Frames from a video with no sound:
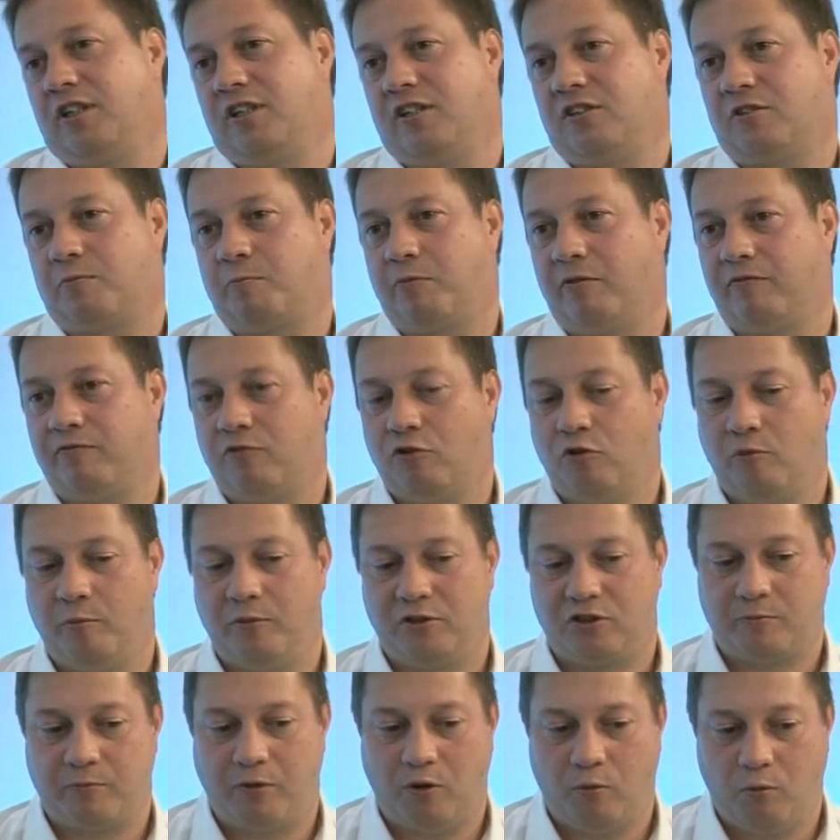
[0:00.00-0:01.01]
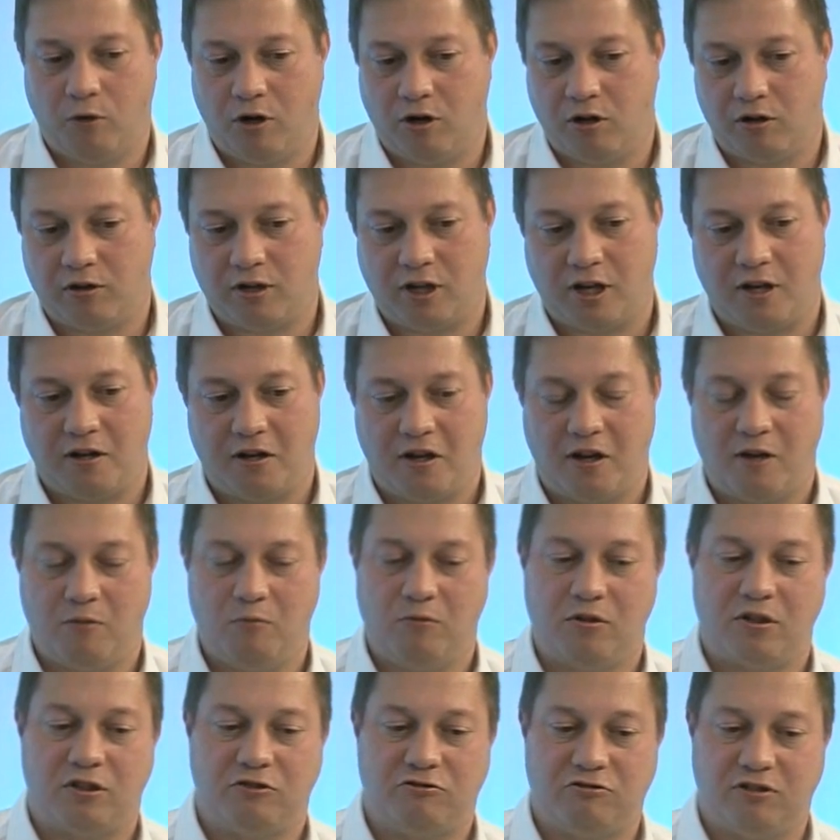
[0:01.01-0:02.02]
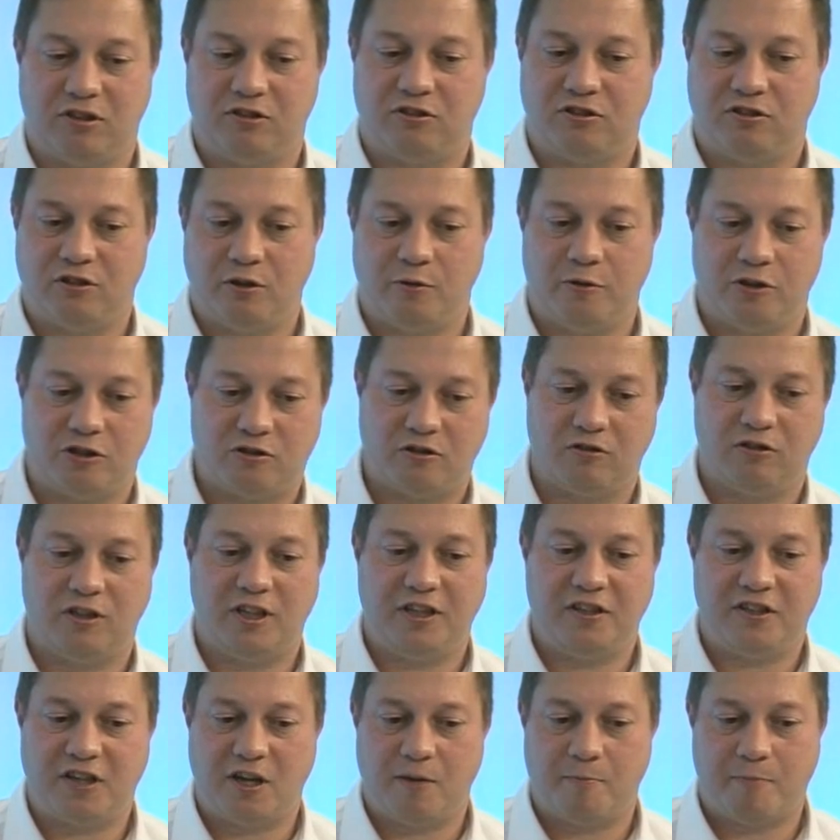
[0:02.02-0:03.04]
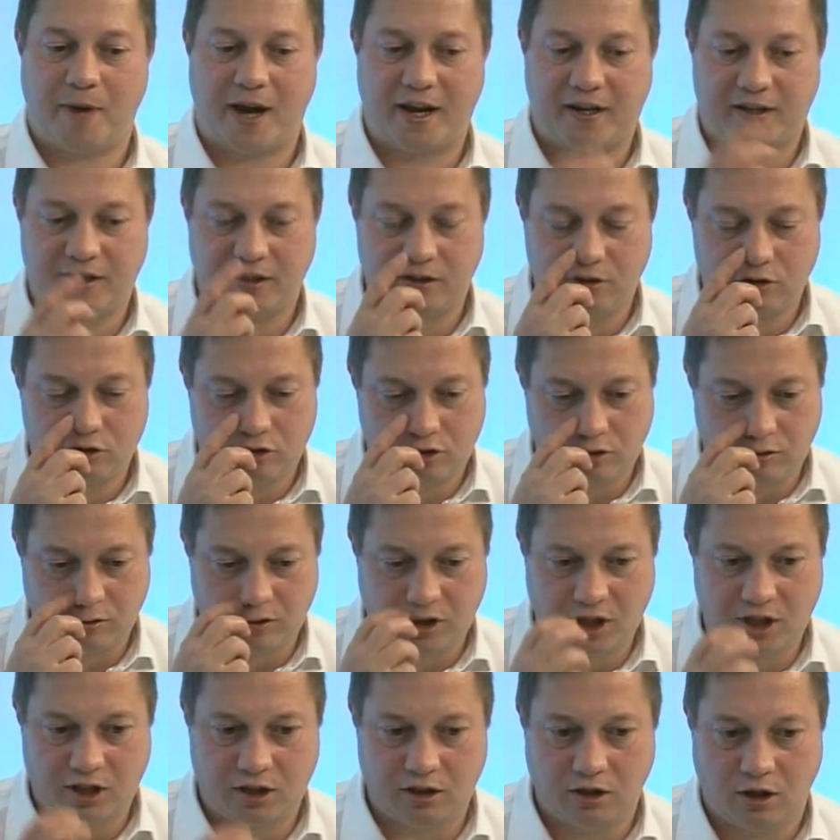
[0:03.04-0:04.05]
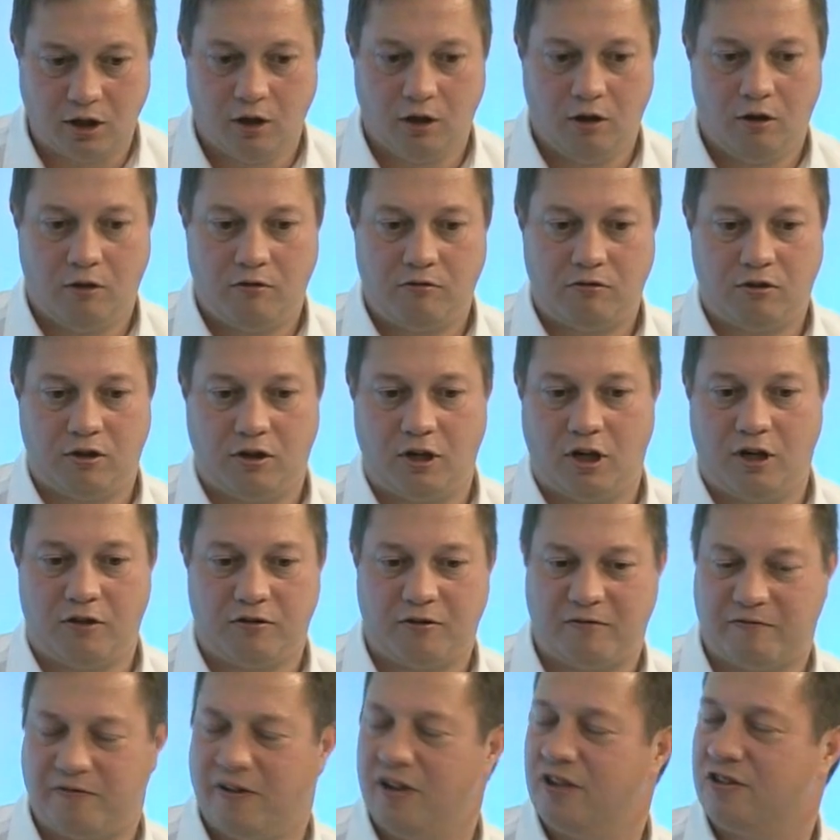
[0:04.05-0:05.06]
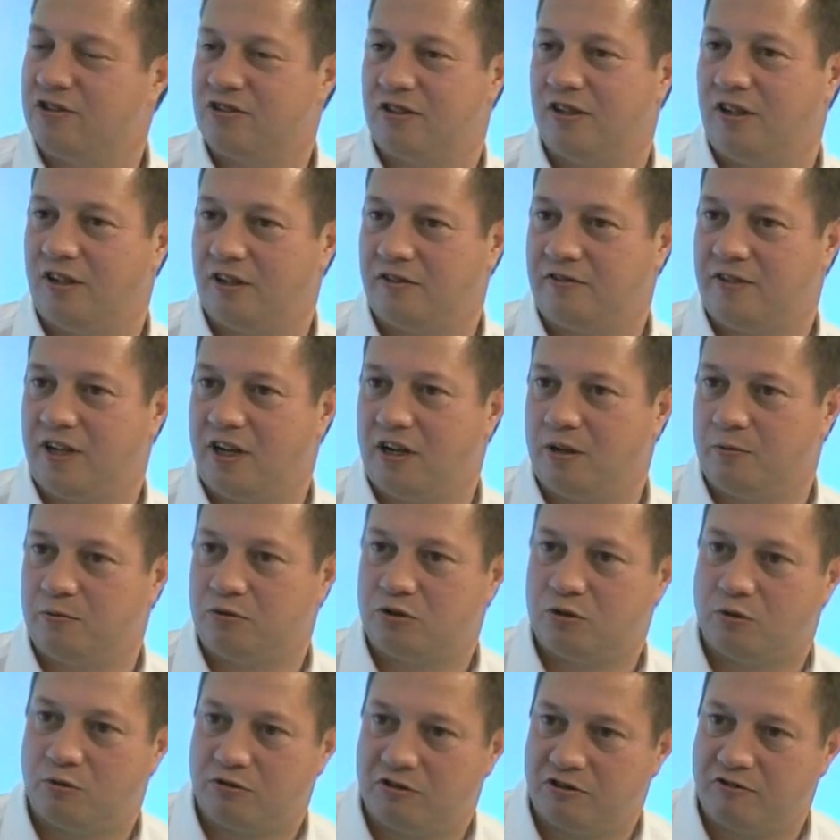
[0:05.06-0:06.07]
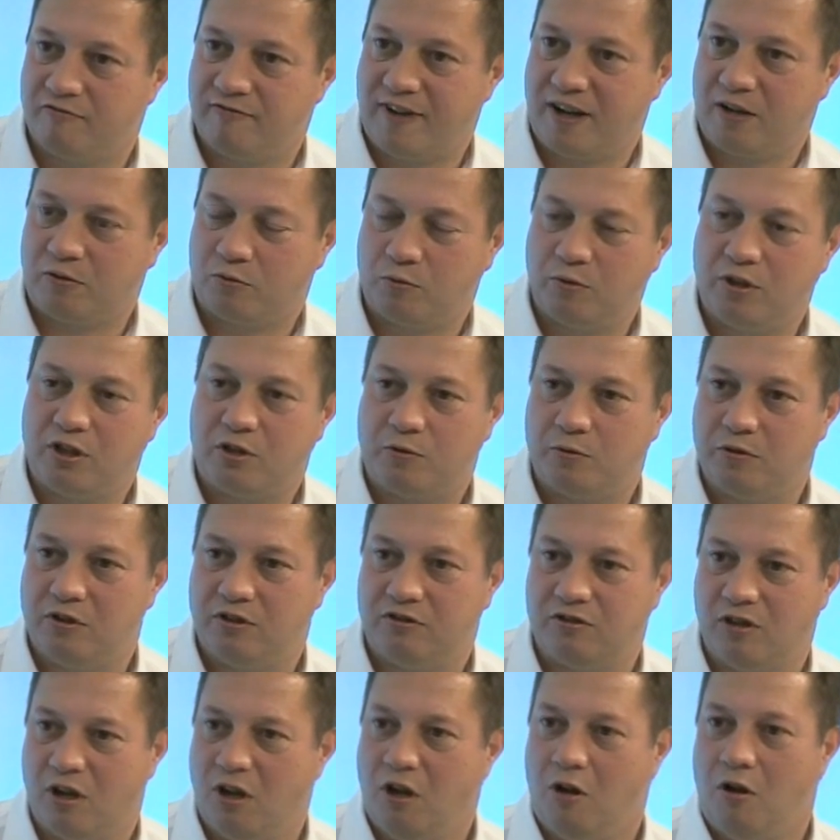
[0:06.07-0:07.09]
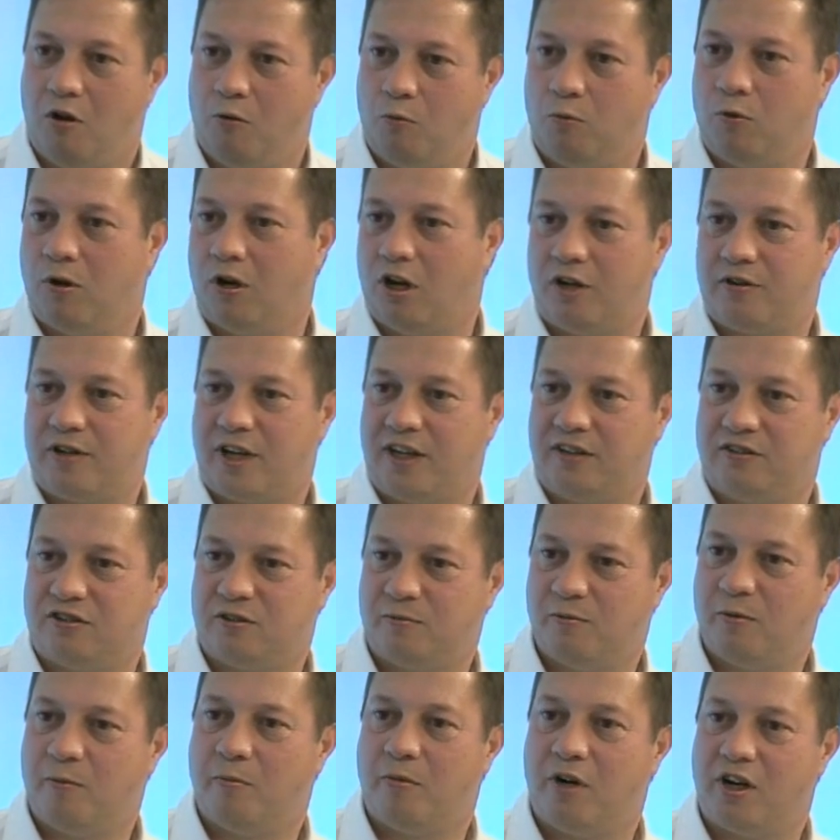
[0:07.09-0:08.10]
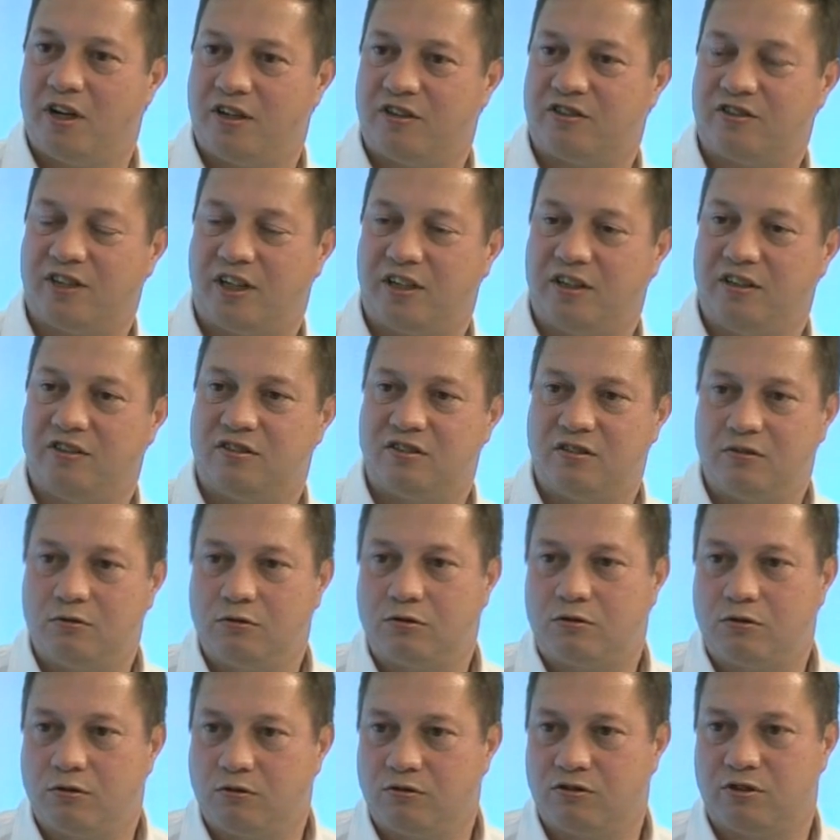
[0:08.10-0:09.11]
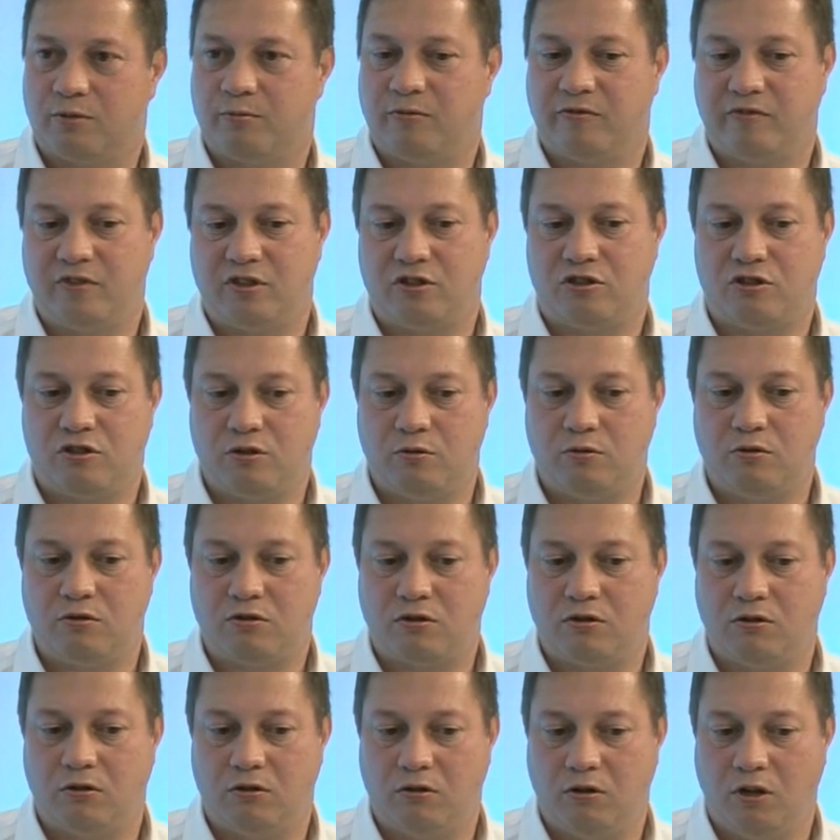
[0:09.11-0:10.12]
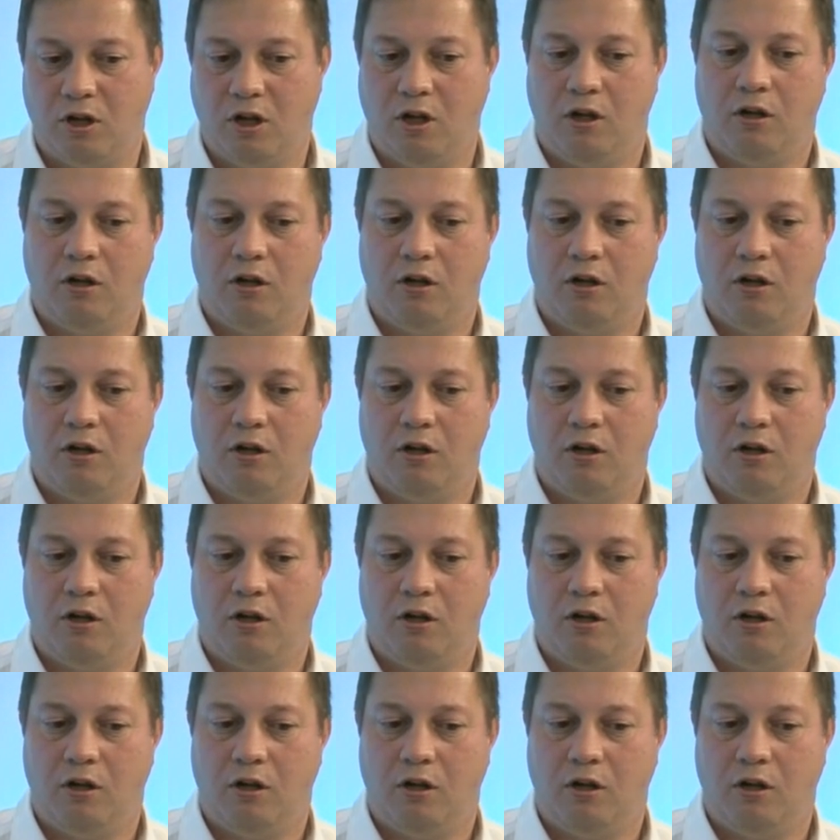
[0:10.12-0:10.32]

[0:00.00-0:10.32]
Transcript: it's performance per watt, and what I tried to do is link it back into the first slide that I was talking about, which was, well, okay, some of my estate is single core, some of it's dual core.